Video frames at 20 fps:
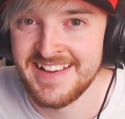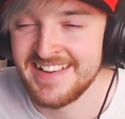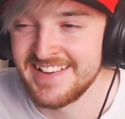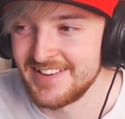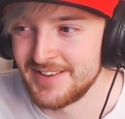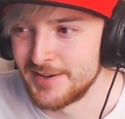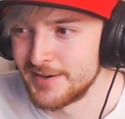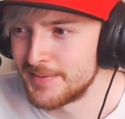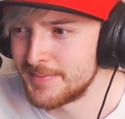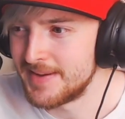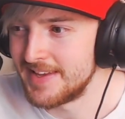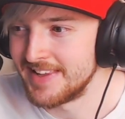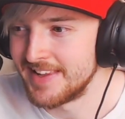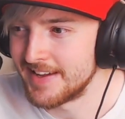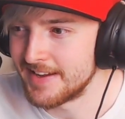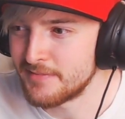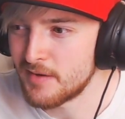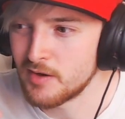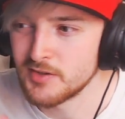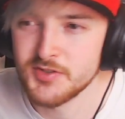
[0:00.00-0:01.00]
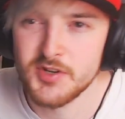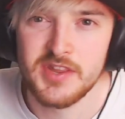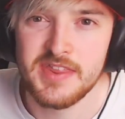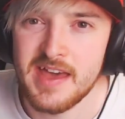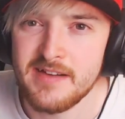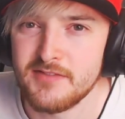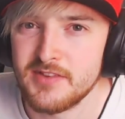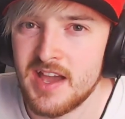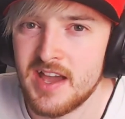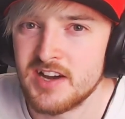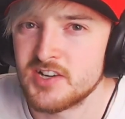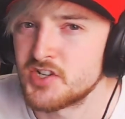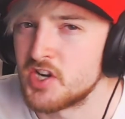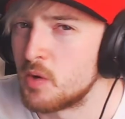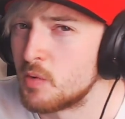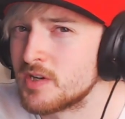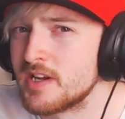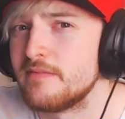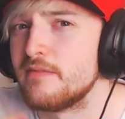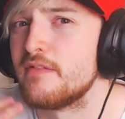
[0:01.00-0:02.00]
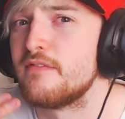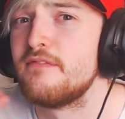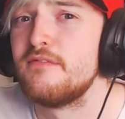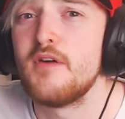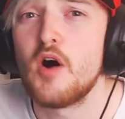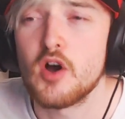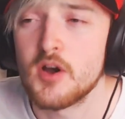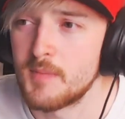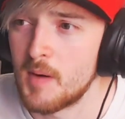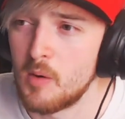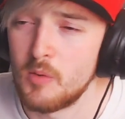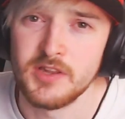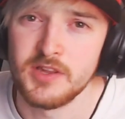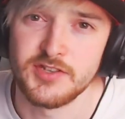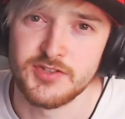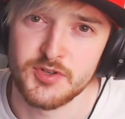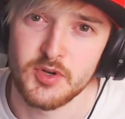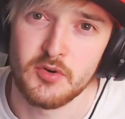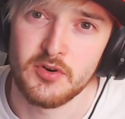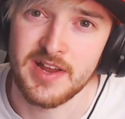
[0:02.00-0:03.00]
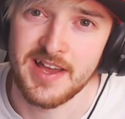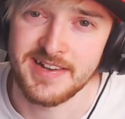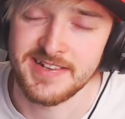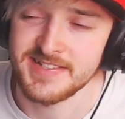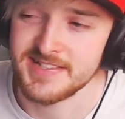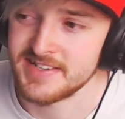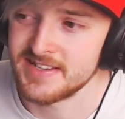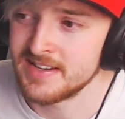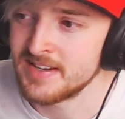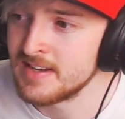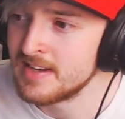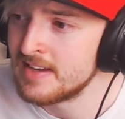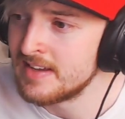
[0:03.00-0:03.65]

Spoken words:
You know what I mean? Like, if I was only there for the action, I wouldn't give a fuck about what the story had to say.